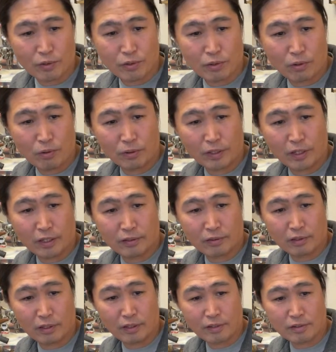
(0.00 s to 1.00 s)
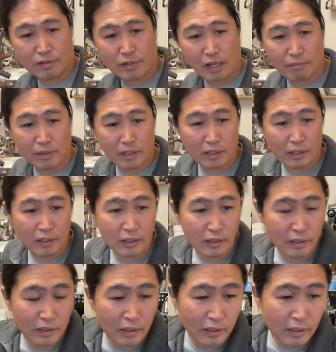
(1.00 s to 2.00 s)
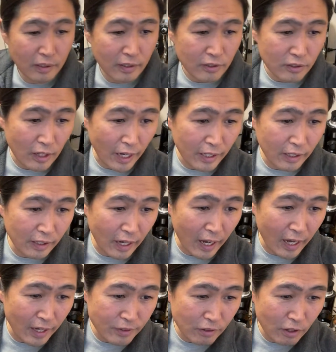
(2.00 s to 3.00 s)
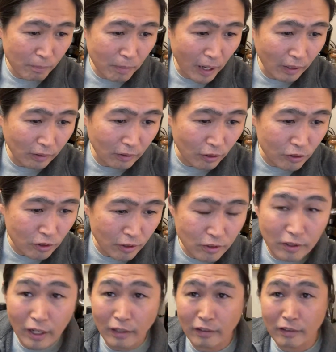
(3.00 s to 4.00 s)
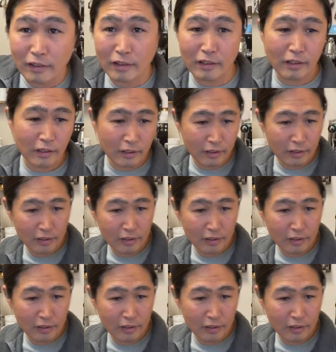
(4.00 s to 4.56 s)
So hold on. It's, uh, Sabi, Sahi asked about, the just got the